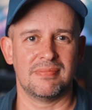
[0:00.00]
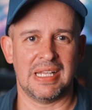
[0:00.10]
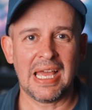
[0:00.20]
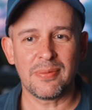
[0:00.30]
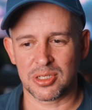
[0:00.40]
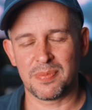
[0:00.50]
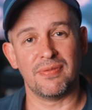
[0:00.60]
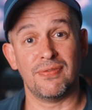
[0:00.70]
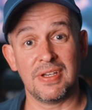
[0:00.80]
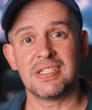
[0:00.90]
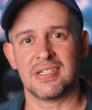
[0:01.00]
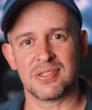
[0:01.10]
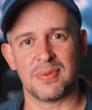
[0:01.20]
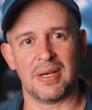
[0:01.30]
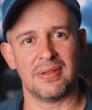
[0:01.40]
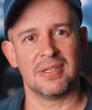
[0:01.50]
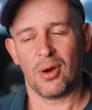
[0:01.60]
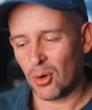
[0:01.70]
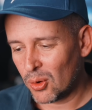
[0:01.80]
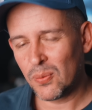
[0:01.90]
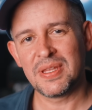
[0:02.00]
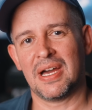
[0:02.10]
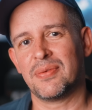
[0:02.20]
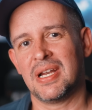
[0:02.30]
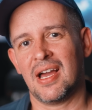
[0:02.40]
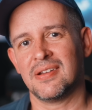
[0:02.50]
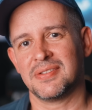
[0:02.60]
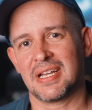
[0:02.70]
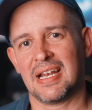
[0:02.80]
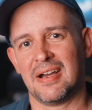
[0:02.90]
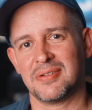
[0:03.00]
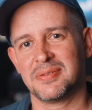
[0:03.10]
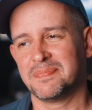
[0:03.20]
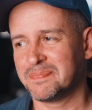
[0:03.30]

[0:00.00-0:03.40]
language, but vision as well, all without relying on the cloud,